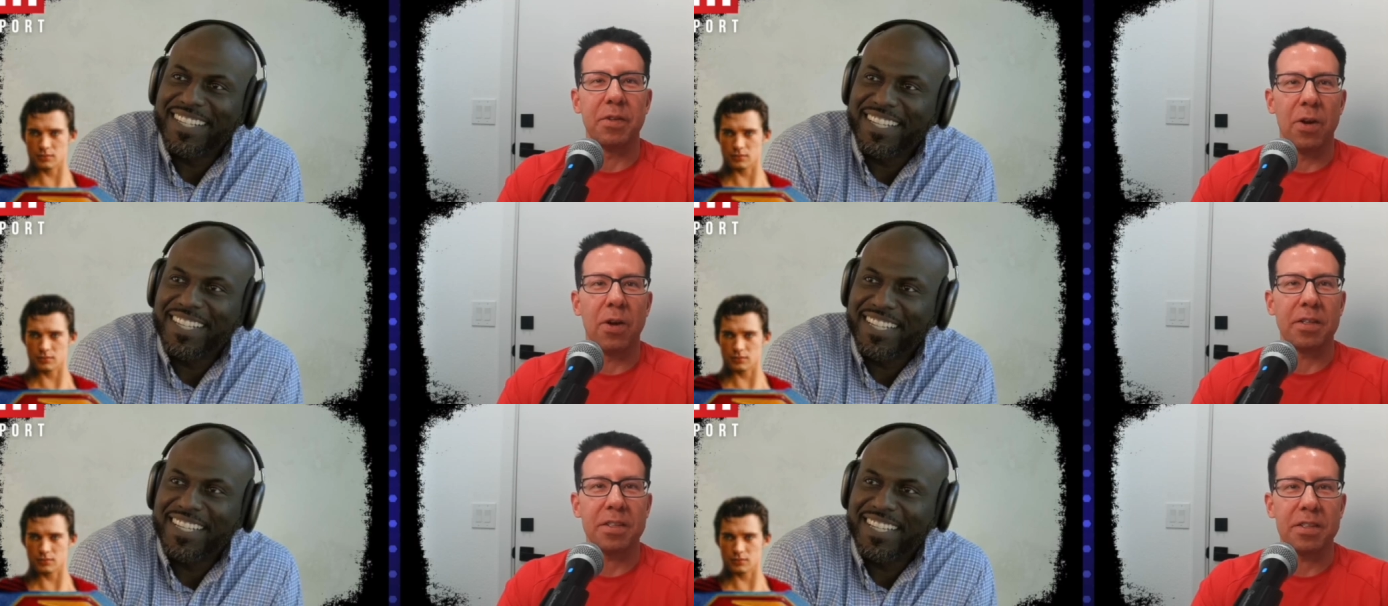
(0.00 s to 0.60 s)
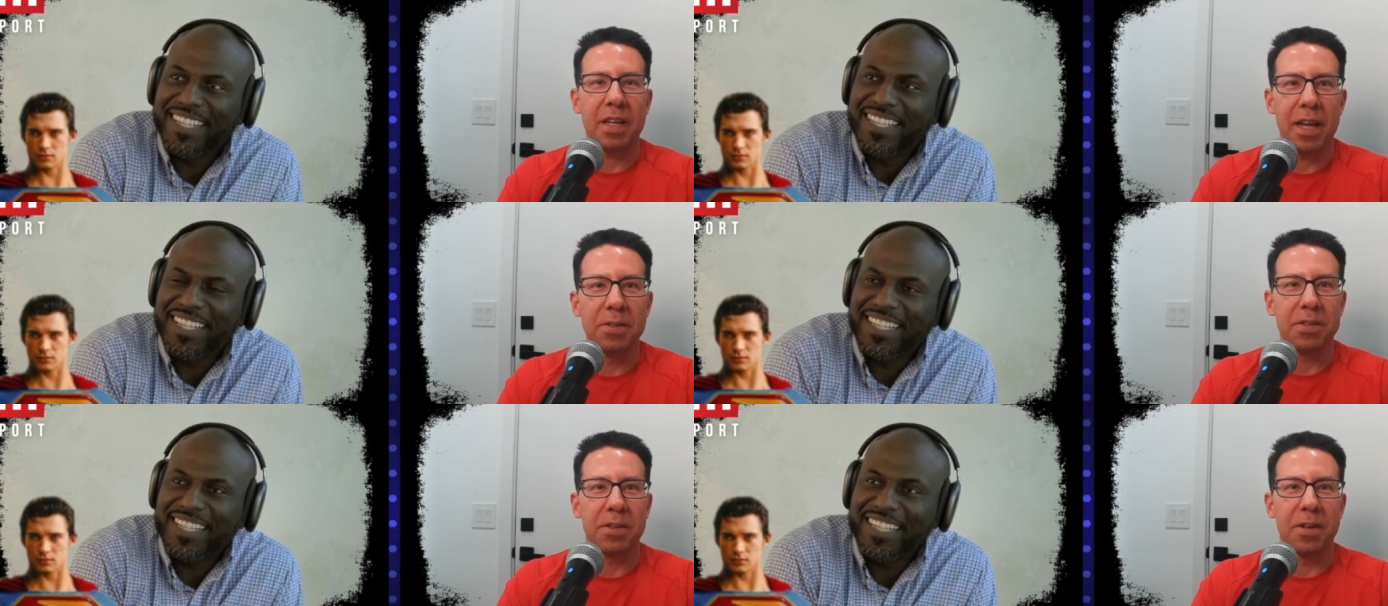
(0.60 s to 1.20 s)
Speaker 1: Clark
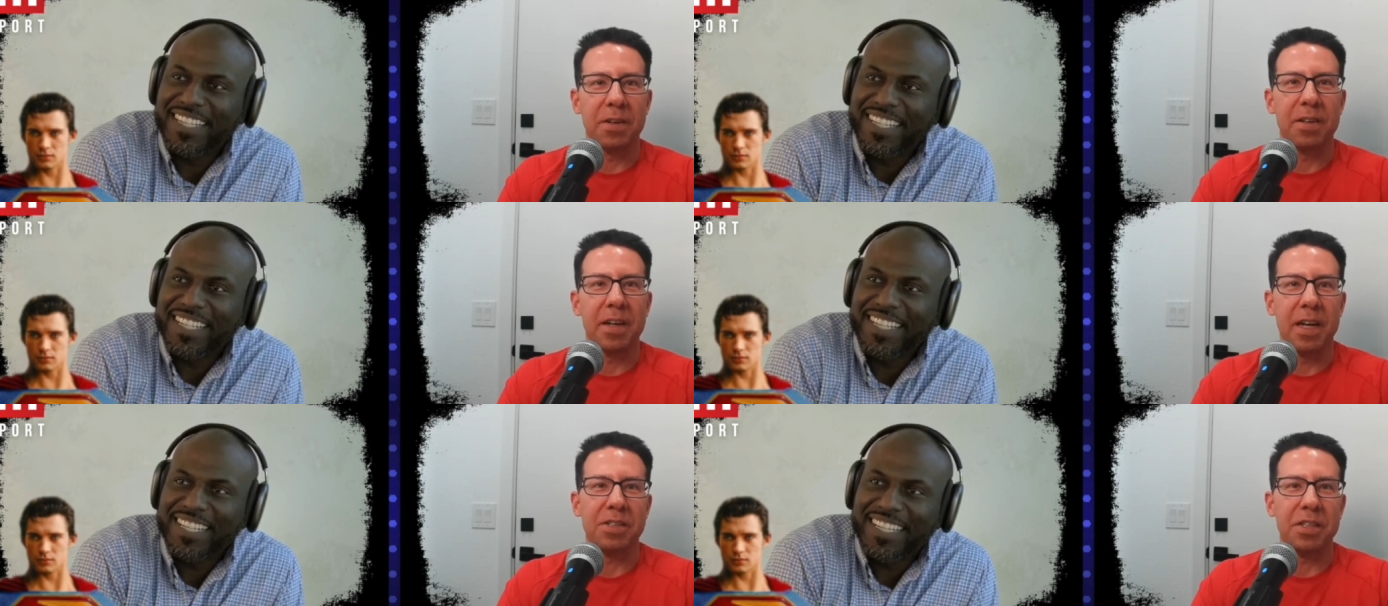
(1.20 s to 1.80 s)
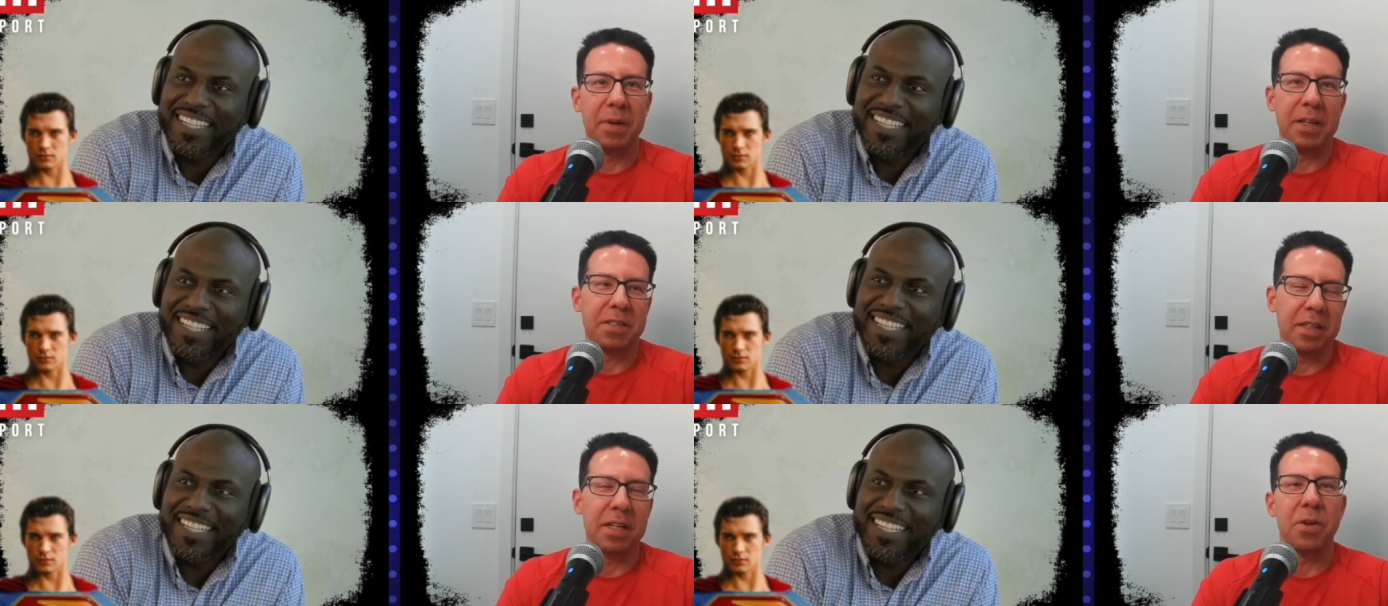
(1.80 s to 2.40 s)
tells her, and she
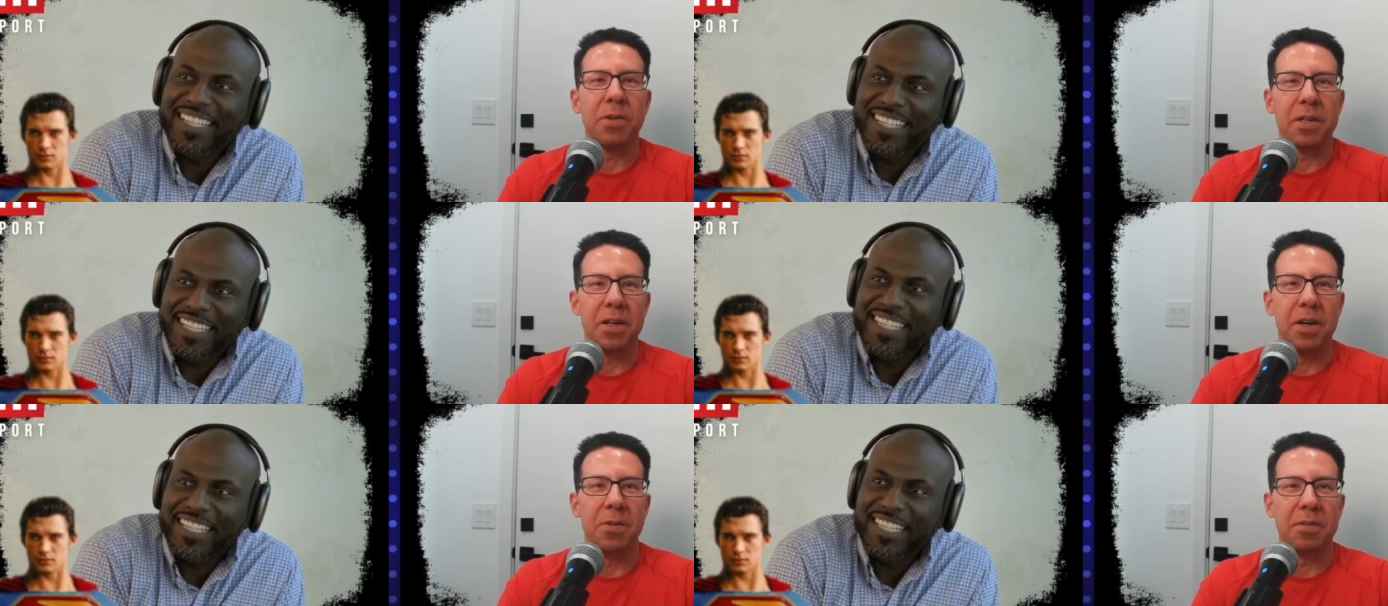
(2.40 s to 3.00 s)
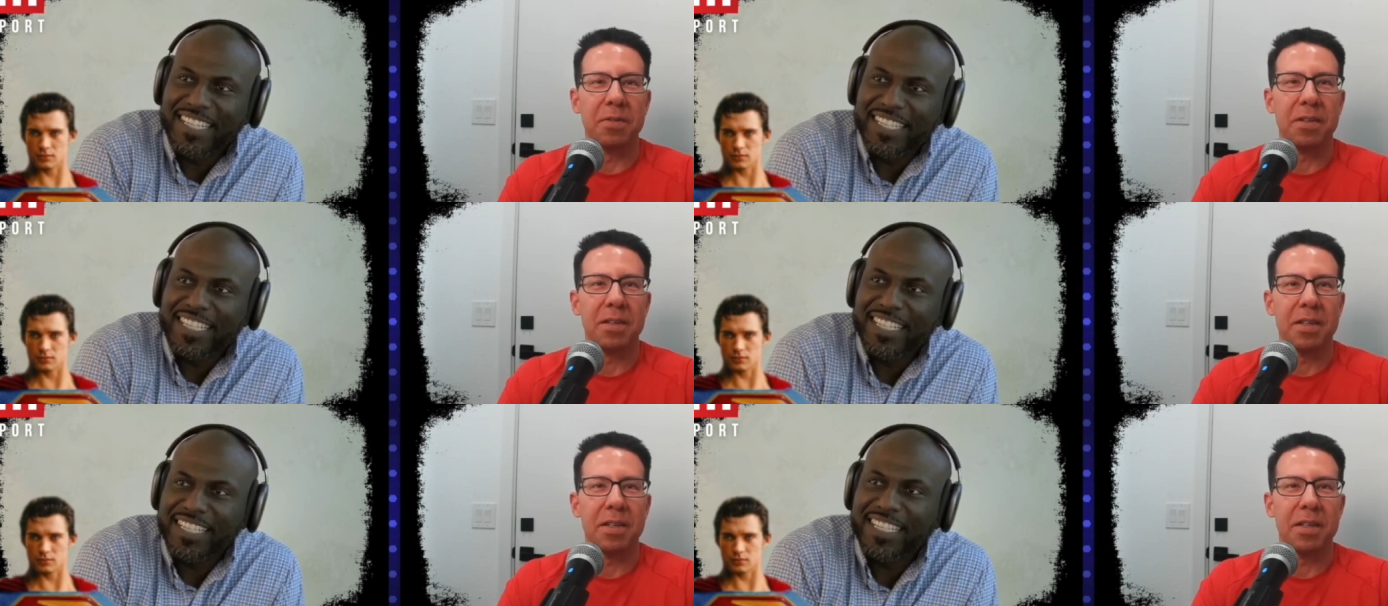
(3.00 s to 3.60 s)
basically has already known.
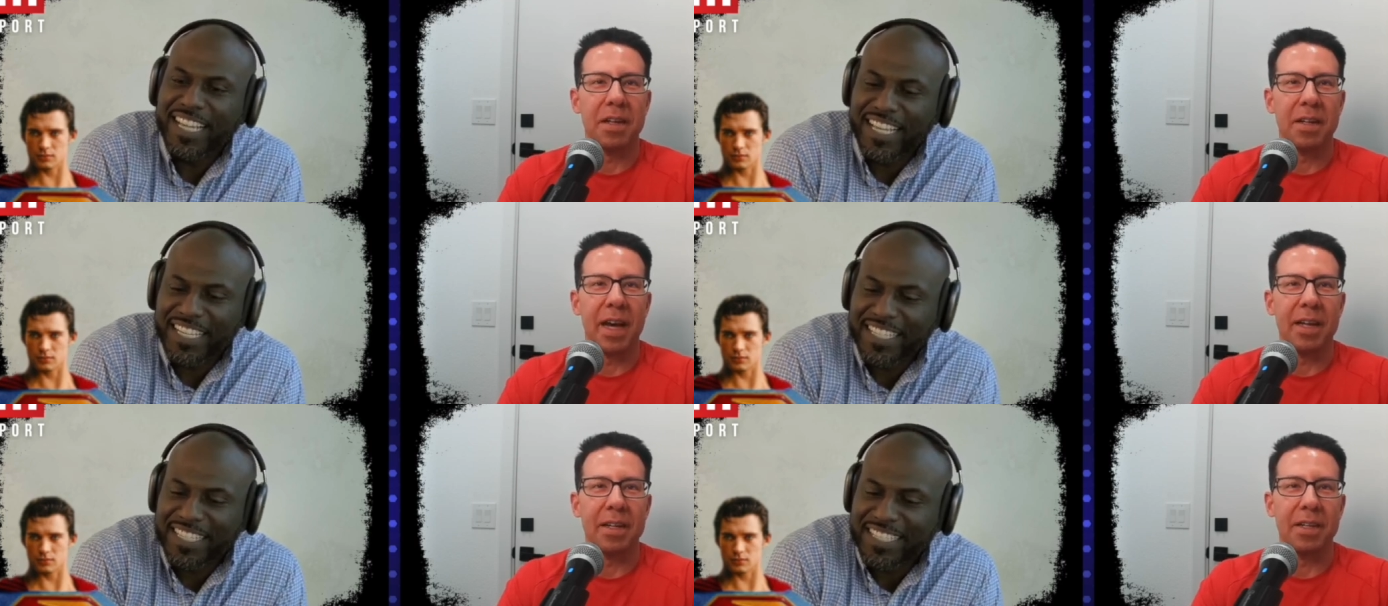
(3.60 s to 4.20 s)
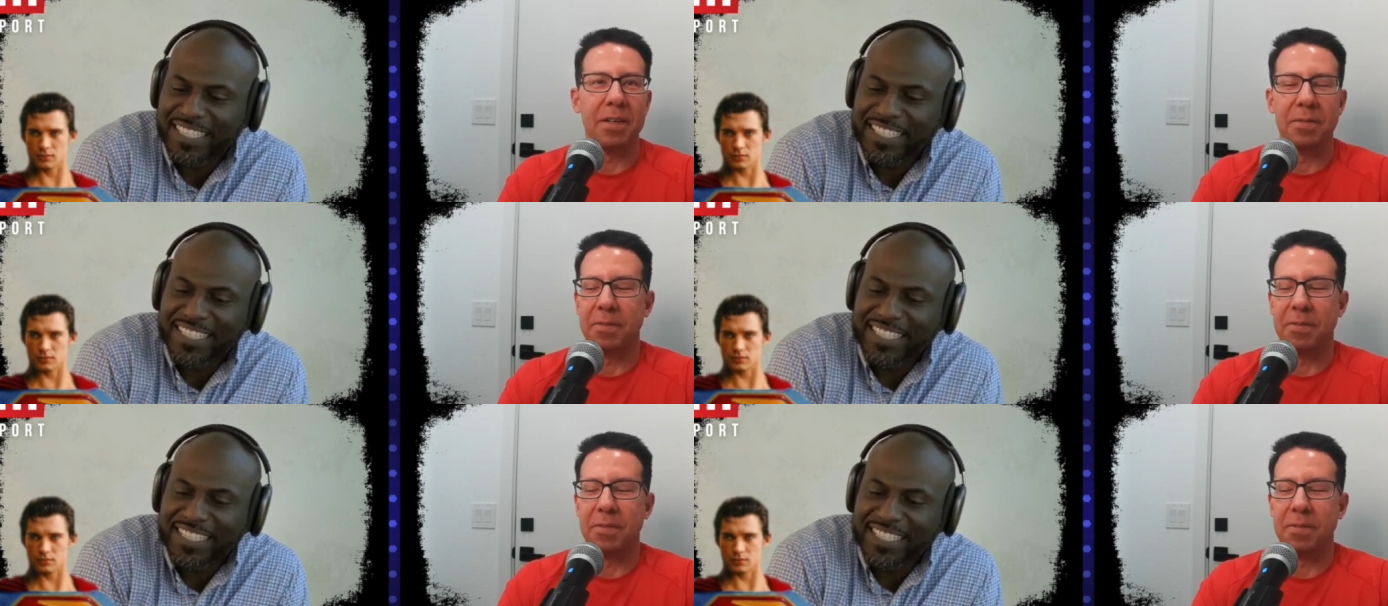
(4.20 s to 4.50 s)
Yeah, that, you know.